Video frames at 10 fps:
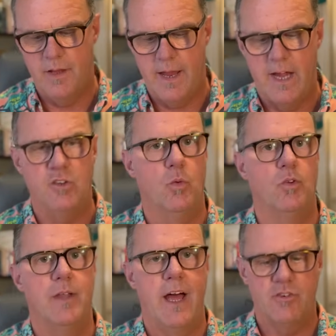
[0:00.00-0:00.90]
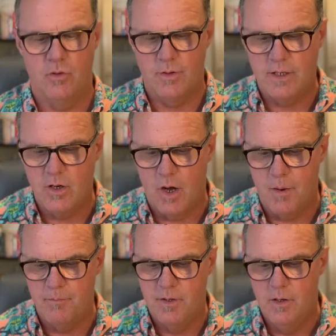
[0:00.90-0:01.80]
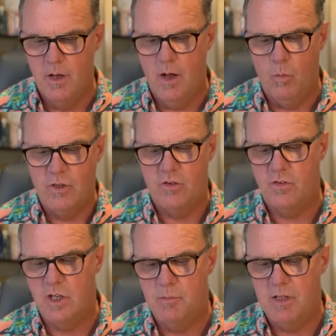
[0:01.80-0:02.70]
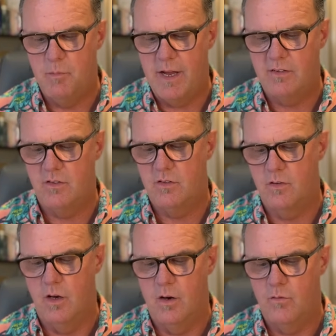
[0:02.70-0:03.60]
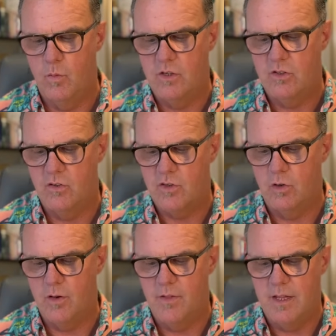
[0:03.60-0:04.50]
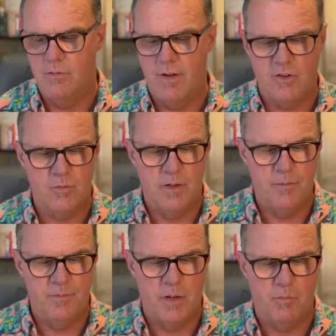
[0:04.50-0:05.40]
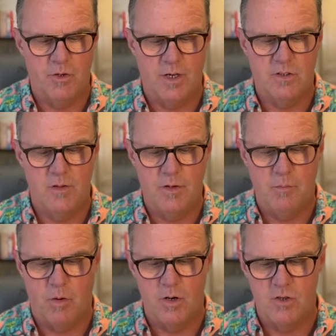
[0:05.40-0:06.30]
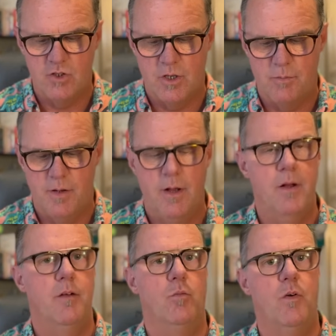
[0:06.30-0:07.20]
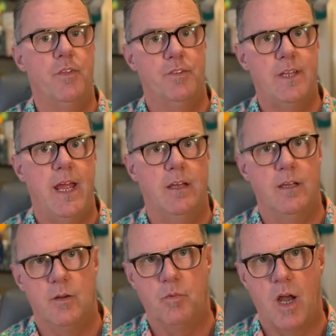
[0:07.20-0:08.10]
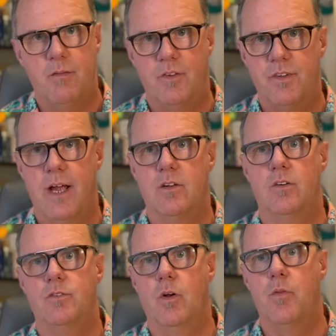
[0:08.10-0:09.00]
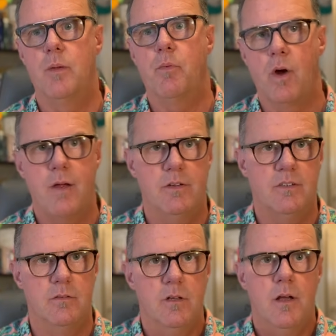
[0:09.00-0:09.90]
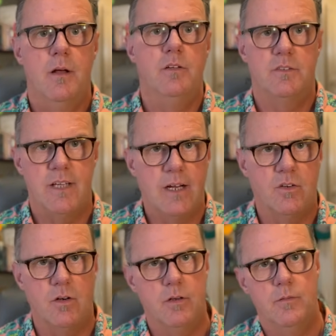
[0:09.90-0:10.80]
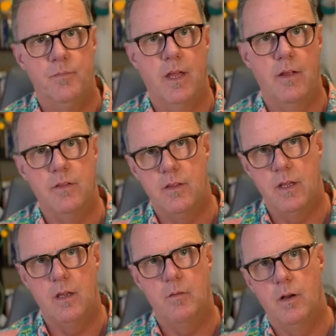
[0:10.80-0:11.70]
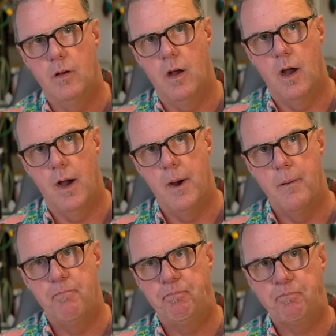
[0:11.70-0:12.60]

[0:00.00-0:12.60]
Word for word: annual national income, which is going to be the basis of which is certainly the investment and productivity partnership with the state and the private sector. So the private sector and the um,